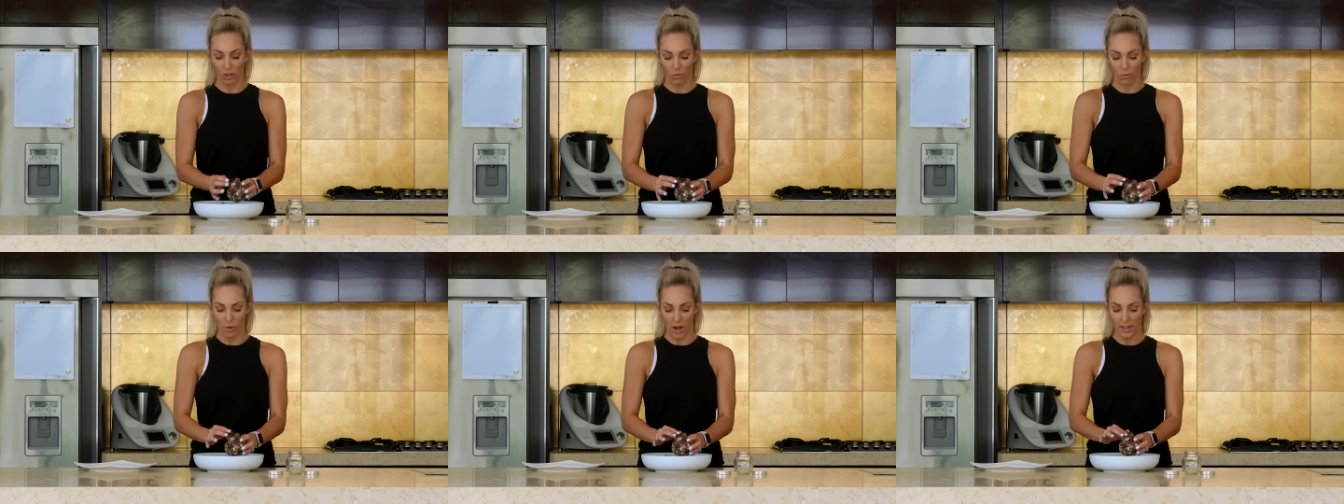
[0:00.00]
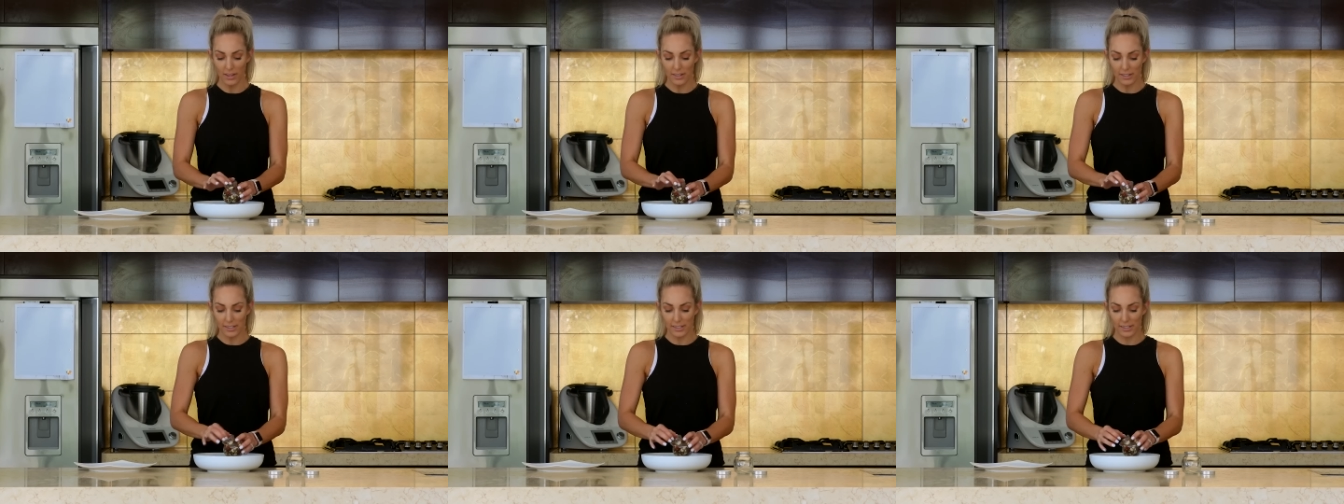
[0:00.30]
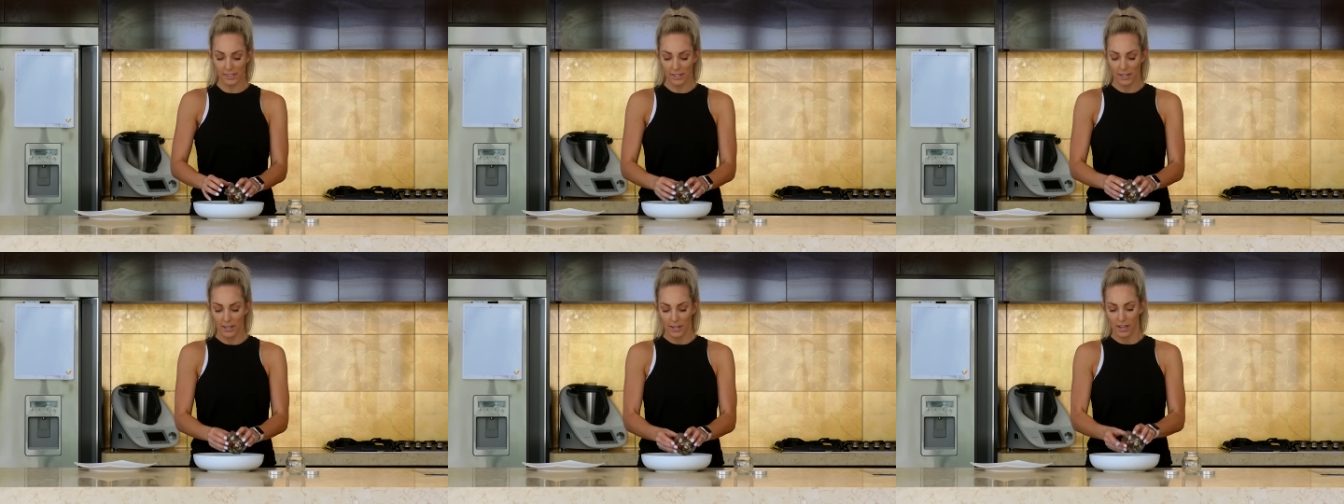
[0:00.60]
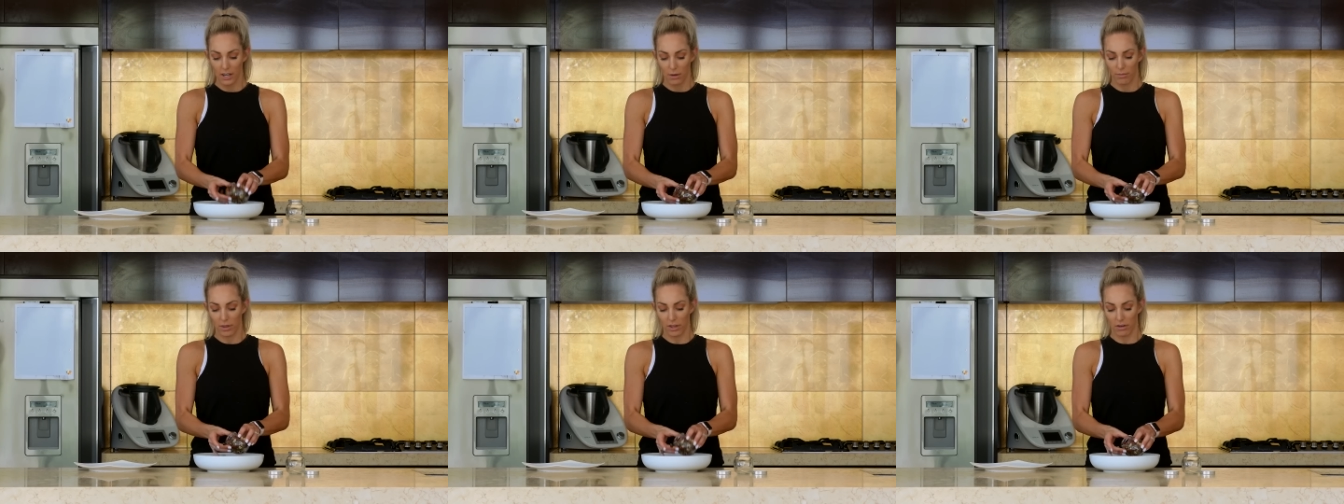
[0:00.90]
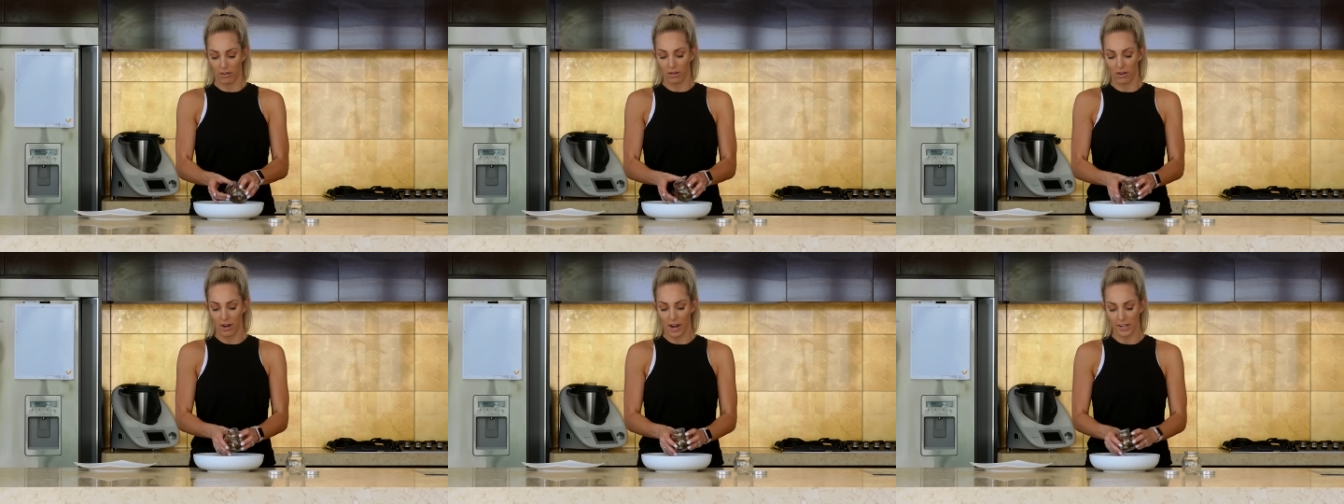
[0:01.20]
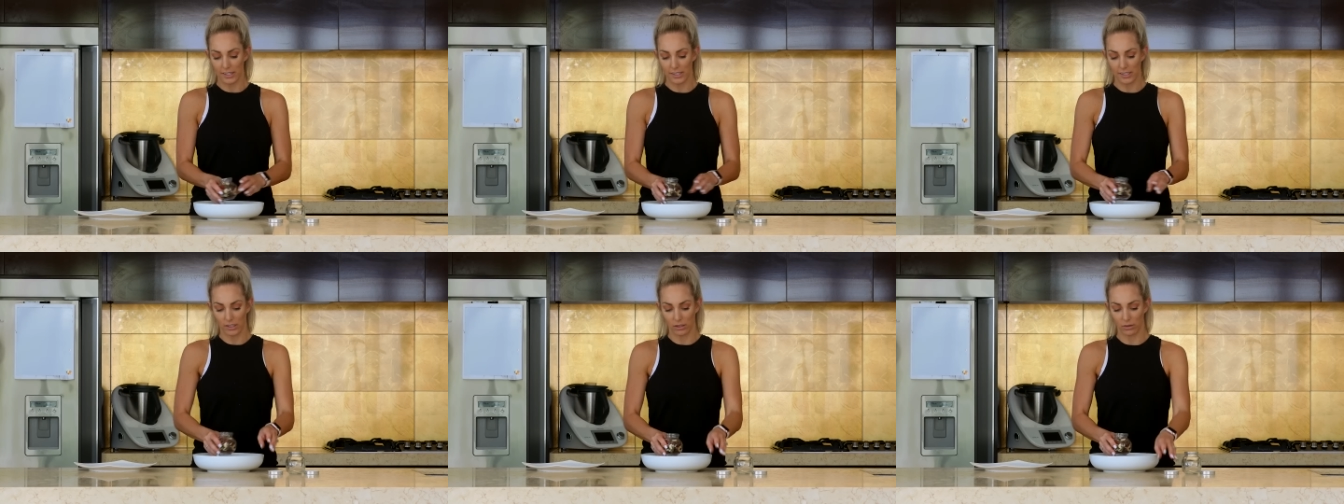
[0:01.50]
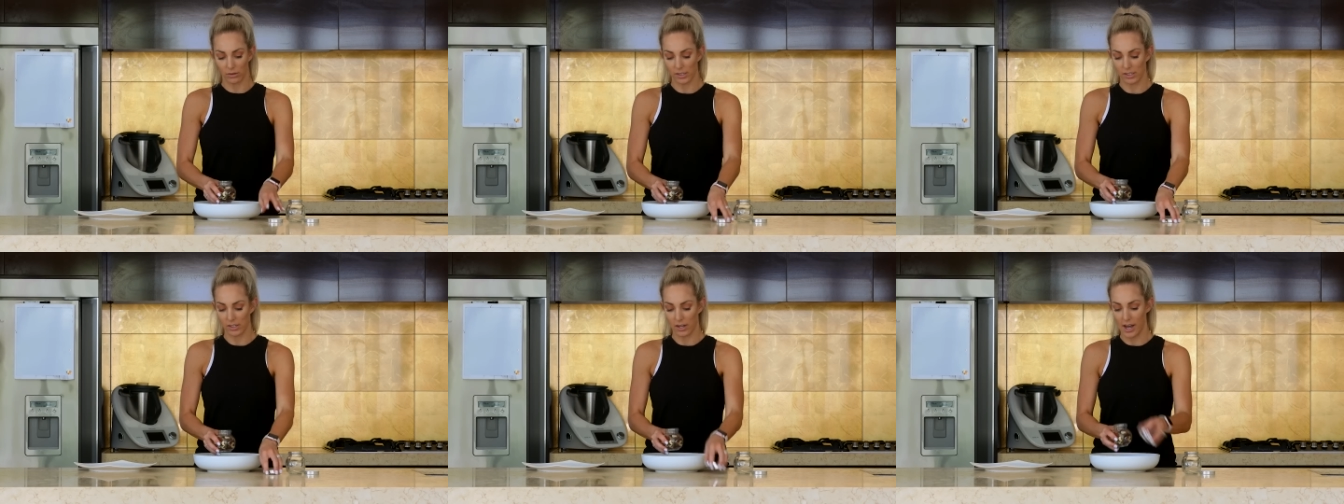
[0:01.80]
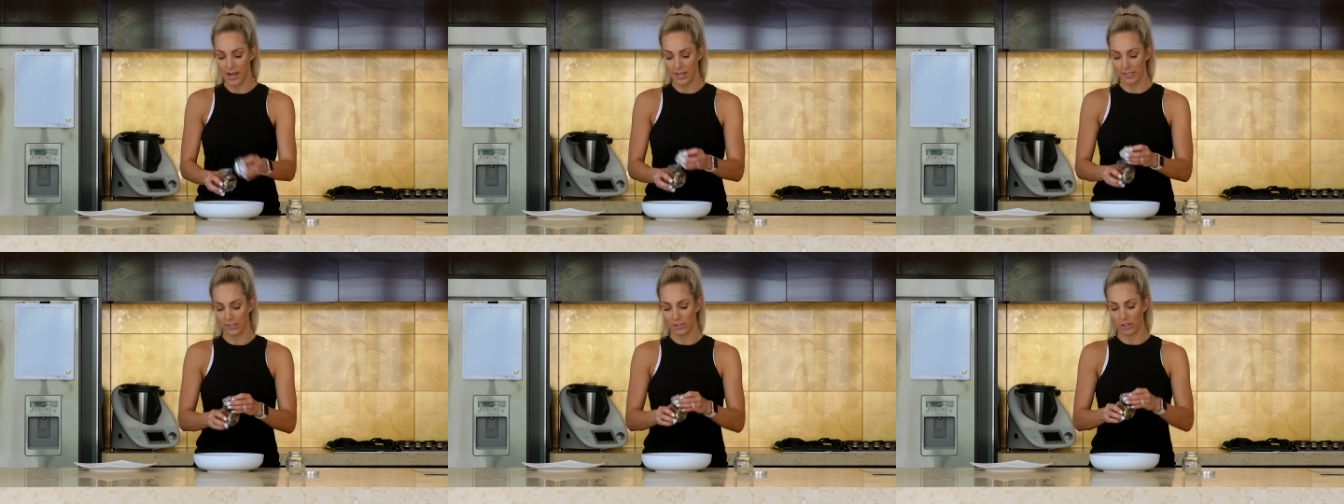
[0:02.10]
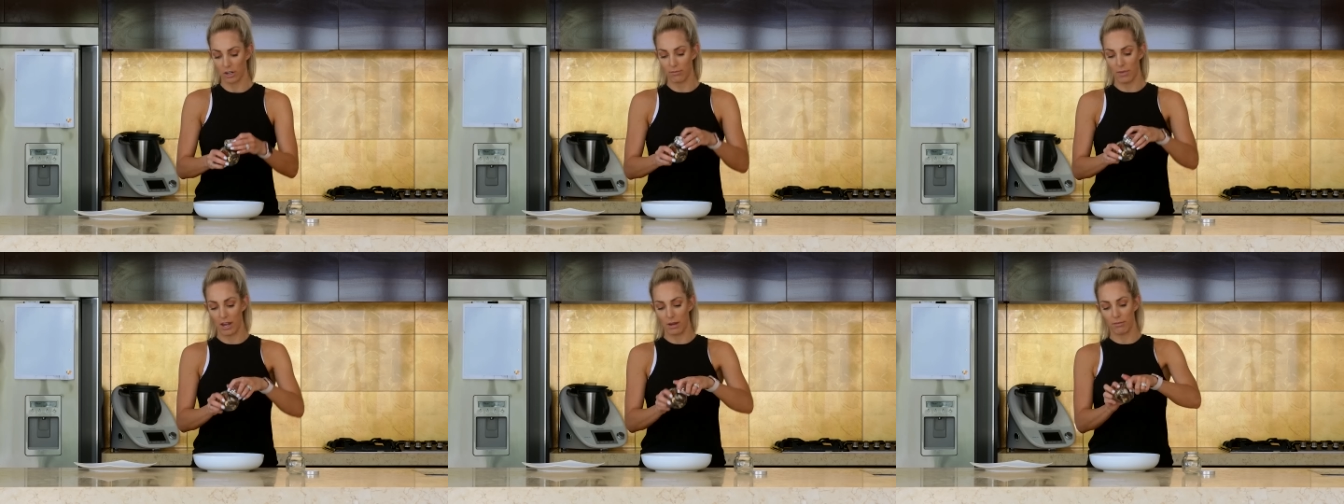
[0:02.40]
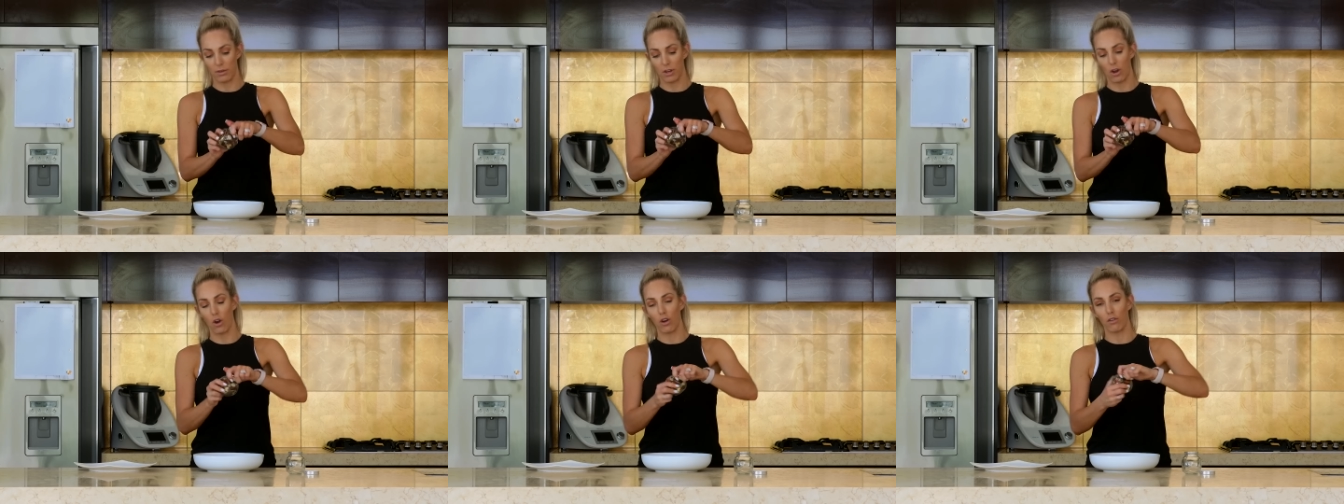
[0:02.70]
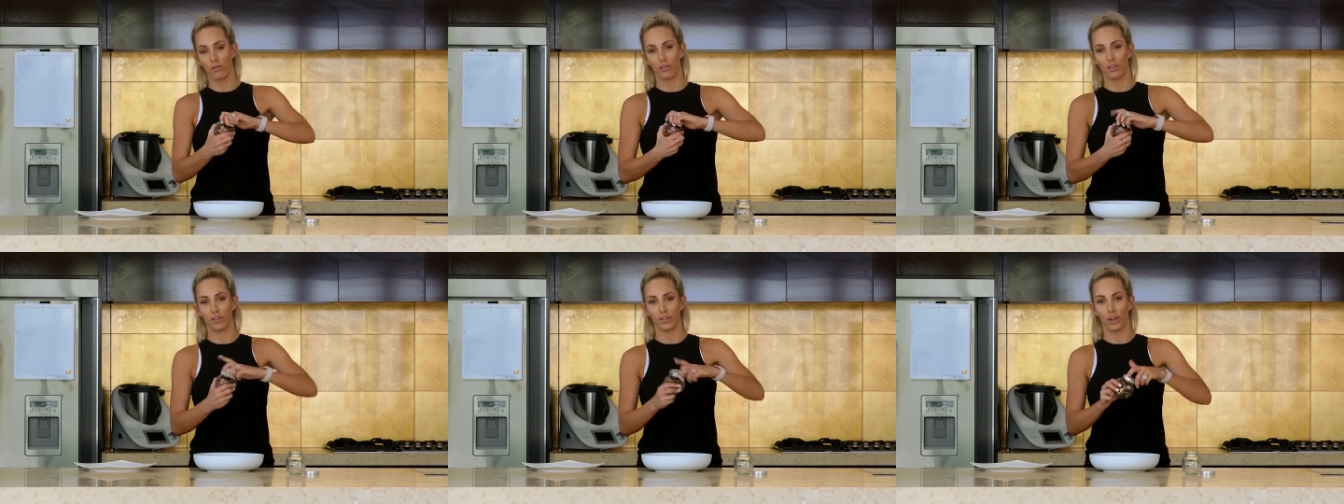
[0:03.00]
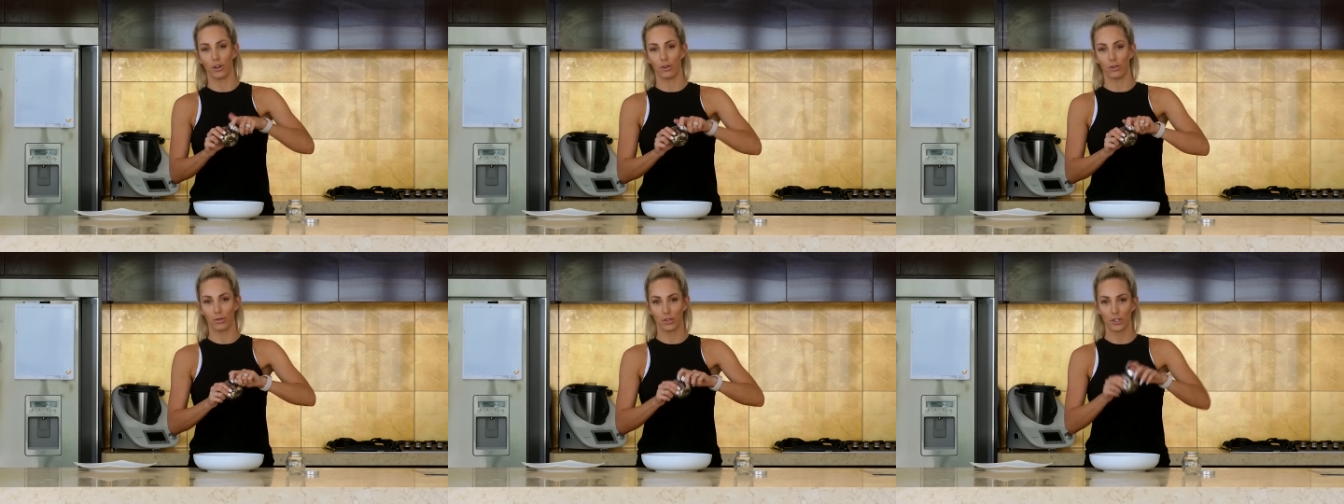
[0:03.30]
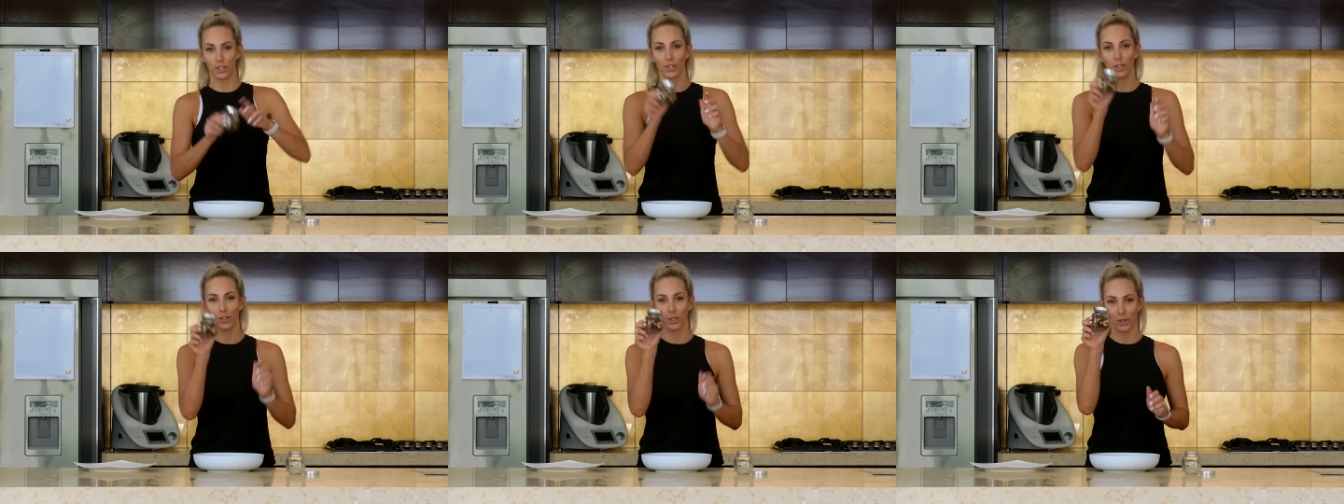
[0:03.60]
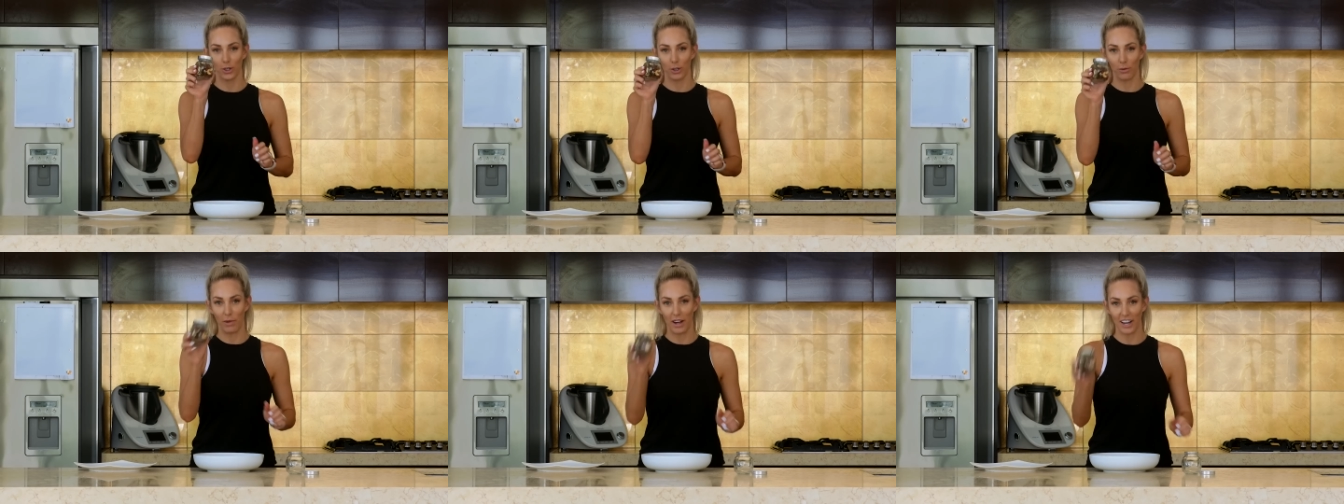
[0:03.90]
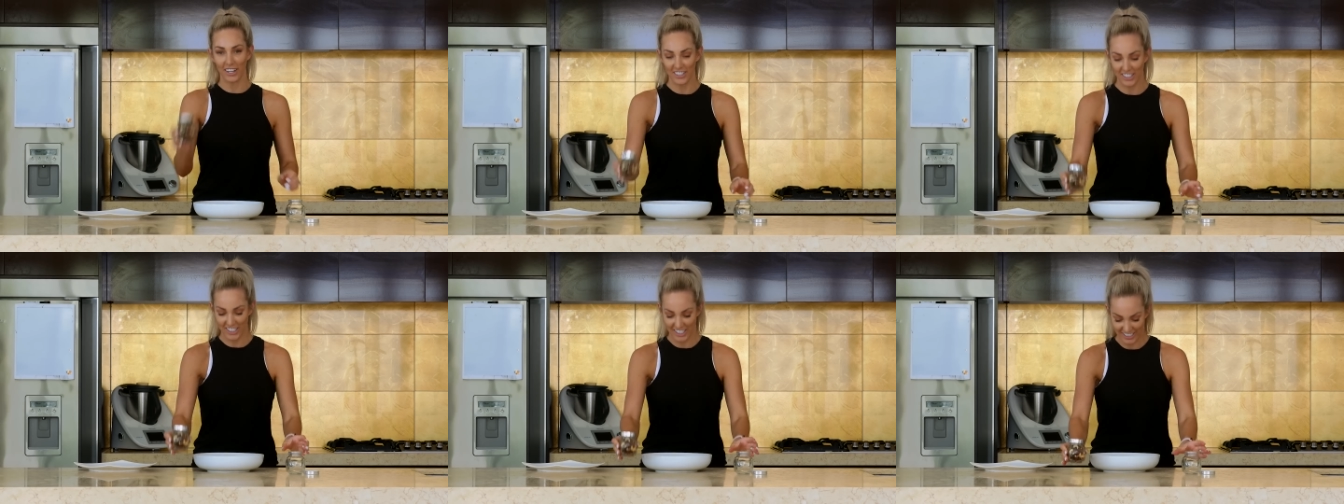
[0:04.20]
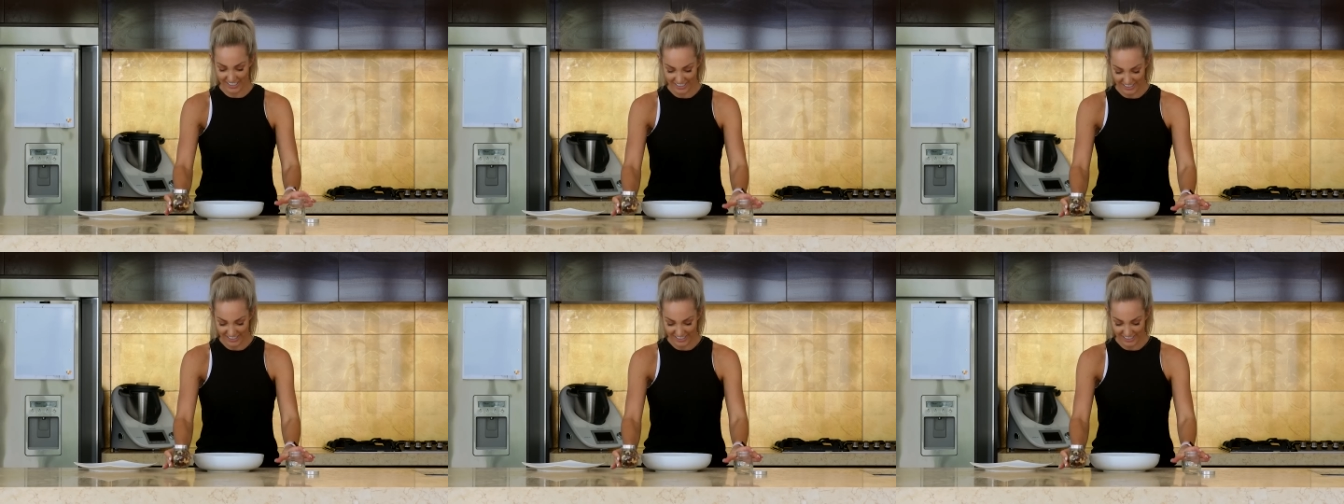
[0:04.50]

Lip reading: at once. They're a nice little size, don't make me overindulge too much.